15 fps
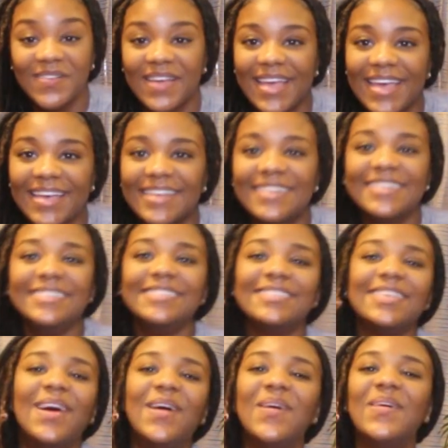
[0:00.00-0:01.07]
Okay,
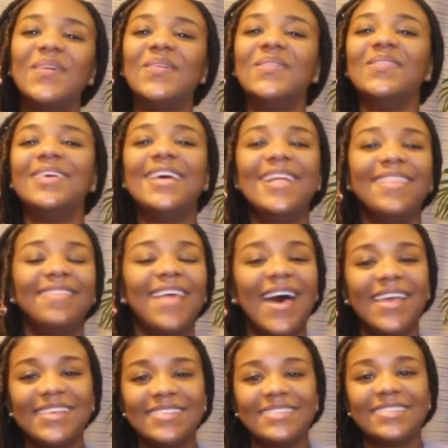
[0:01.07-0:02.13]
so
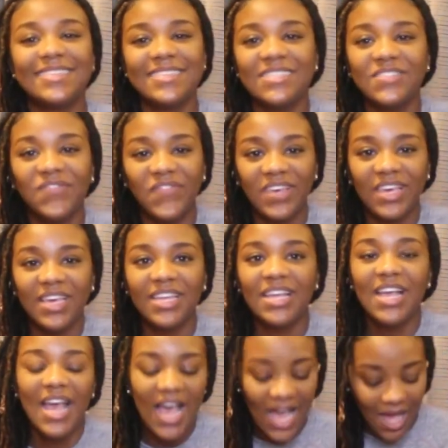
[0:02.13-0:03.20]
that is this fit.
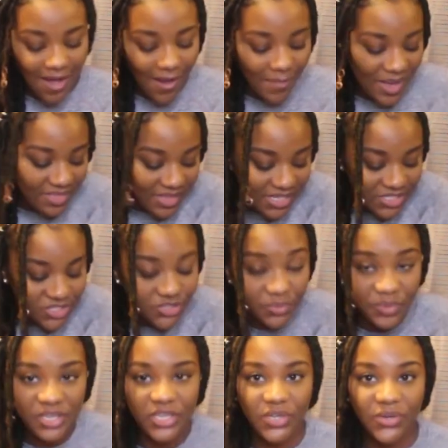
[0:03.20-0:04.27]
I think it's
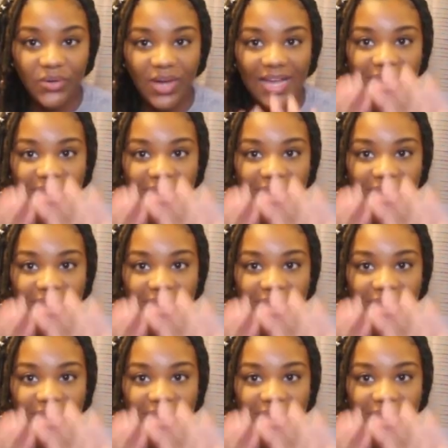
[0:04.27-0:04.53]
super cute.